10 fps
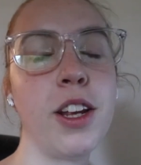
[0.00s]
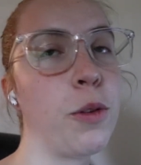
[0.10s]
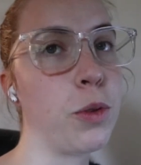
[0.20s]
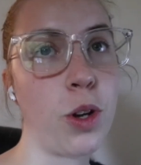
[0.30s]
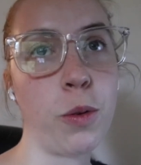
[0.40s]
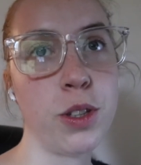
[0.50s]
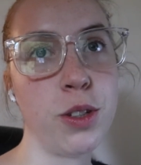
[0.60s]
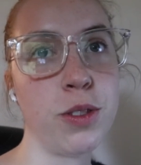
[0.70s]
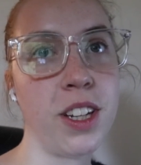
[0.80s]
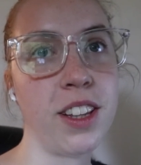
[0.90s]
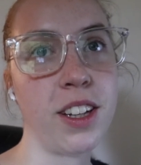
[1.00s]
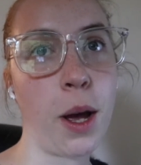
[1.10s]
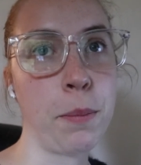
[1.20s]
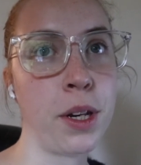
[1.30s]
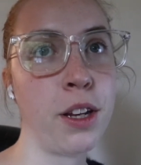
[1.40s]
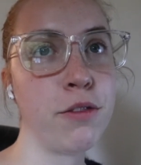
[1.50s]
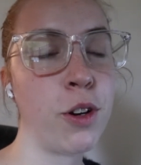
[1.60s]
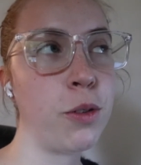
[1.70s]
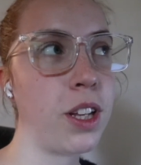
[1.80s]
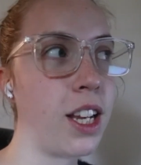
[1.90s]
was always using the company
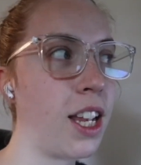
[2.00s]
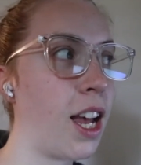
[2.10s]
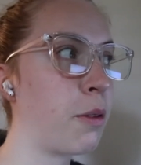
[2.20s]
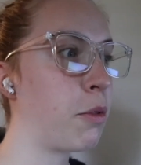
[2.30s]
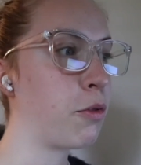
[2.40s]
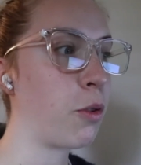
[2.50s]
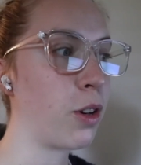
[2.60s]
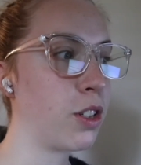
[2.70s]
phone that he had before,